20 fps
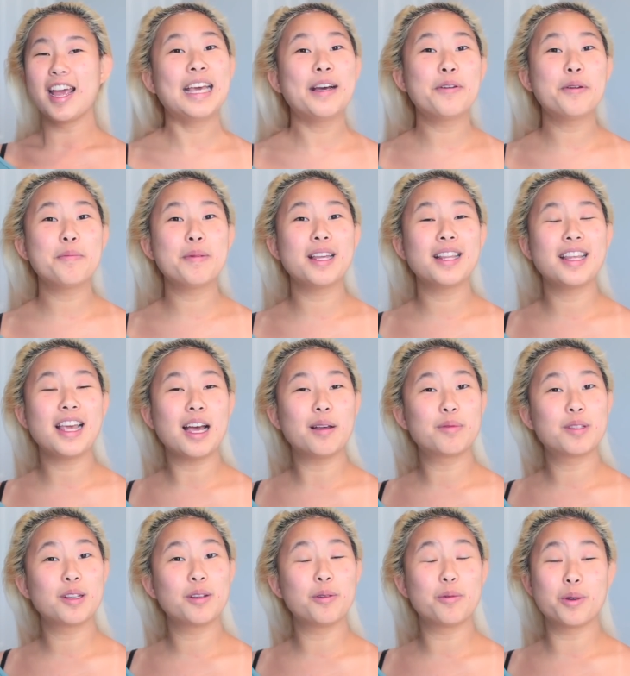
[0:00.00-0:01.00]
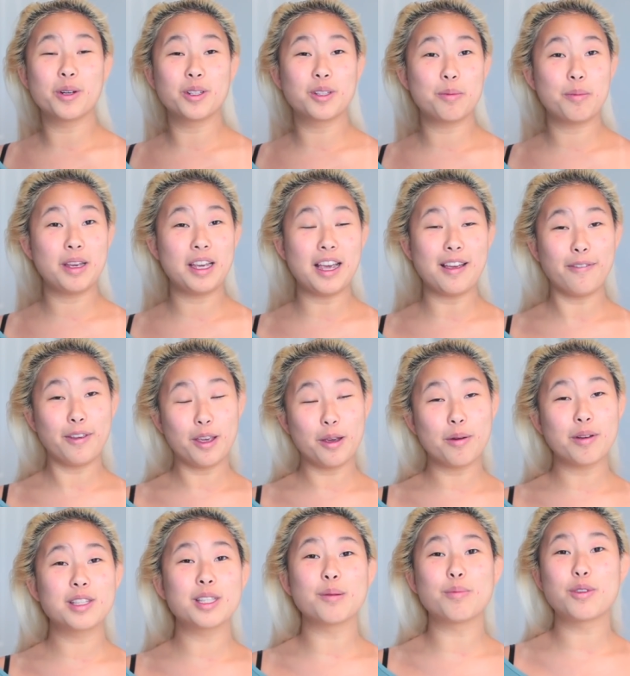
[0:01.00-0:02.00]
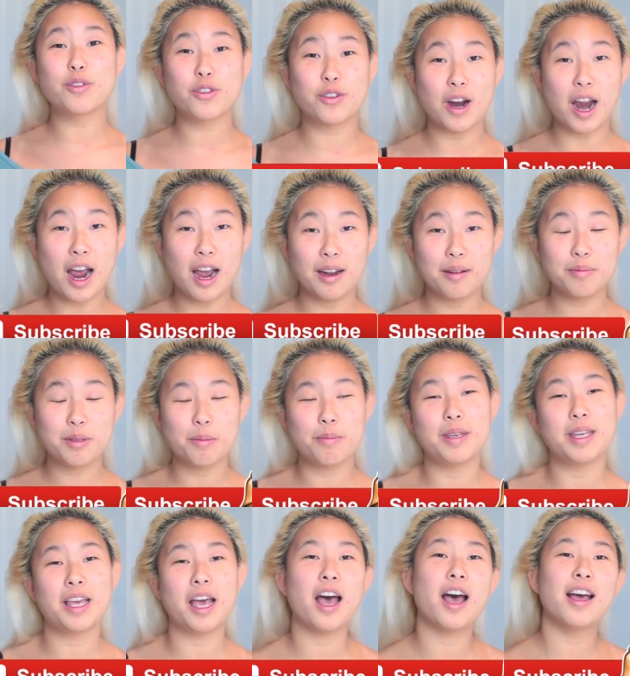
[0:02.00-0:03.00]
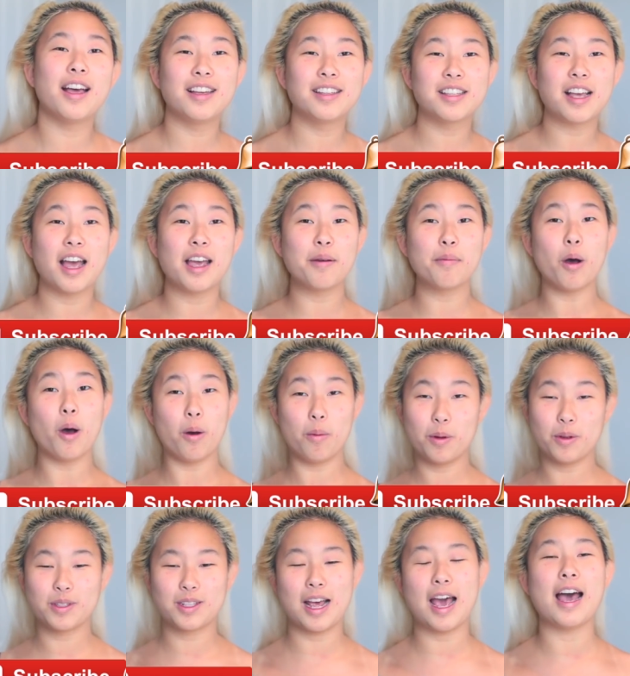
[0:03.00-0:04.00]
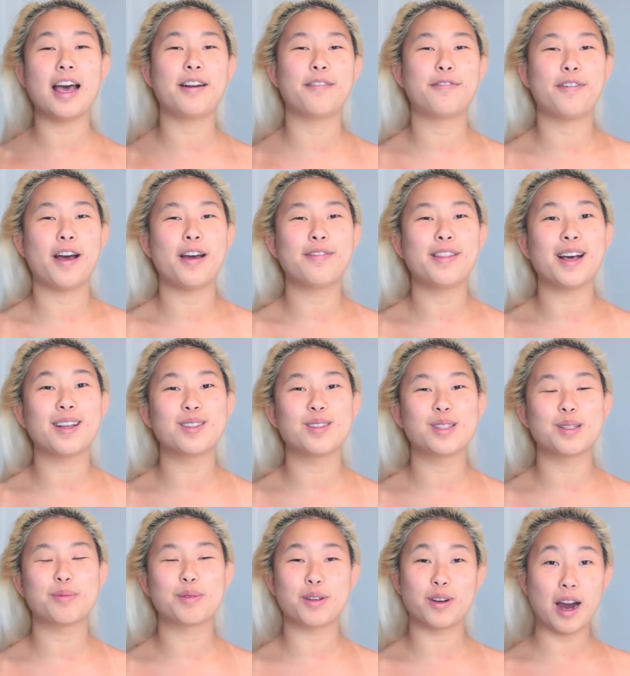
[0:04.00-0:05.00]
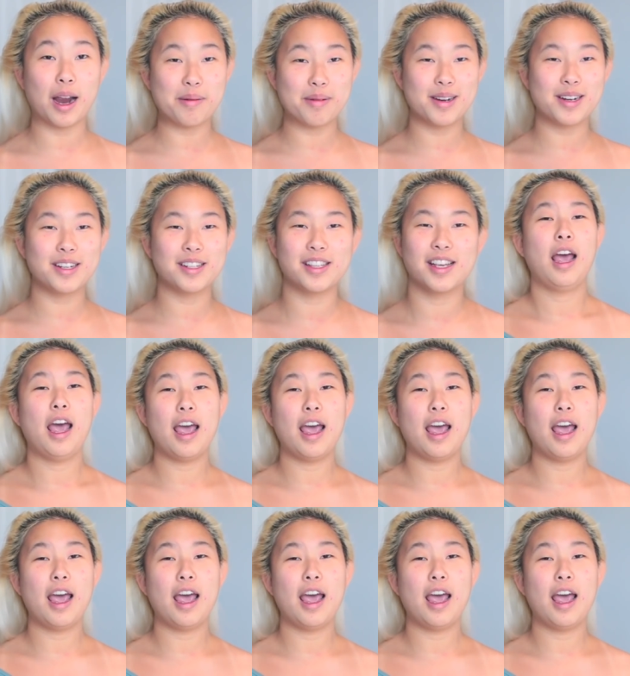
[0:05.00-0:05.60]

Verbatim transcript: It would mean the absolute world to me if you subscribed because I am almost at 5,000 subscribers